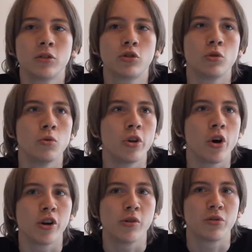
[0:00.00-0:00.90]
so the
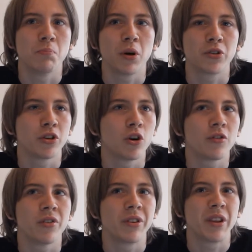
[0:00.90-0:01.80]
audio isn't bouncing
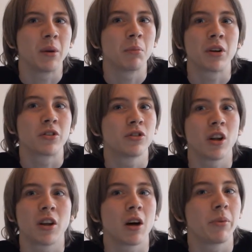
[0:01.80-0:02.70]
off everything, but it's
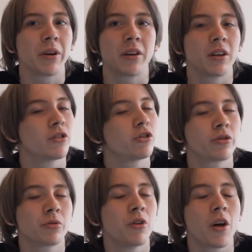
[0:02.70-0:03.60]
not happening. It's
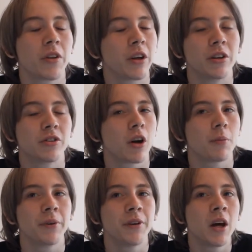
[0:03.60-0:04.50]
nothing can
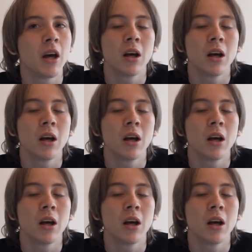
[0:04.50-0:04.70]
stop it.